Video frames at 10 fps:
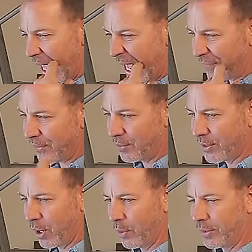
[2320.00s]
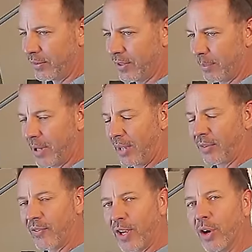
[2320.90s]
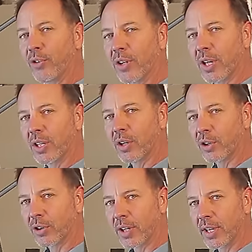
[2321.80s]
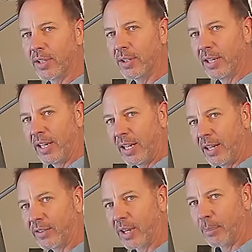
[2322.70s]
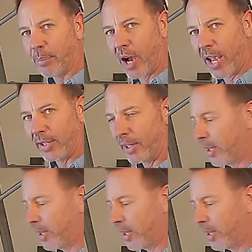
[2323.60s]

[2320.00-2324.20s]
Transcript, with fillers: If you don't, sometimes if it goes in a little crooked, it's going to bind,